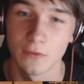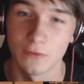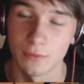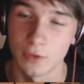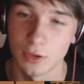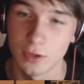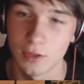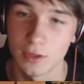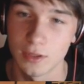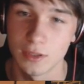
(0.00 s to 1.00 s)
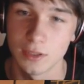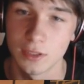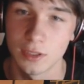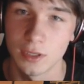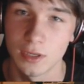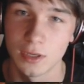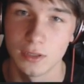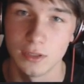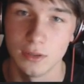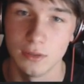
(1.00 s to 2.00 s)
from cookers
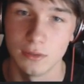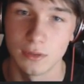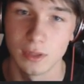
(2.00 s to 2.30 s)
to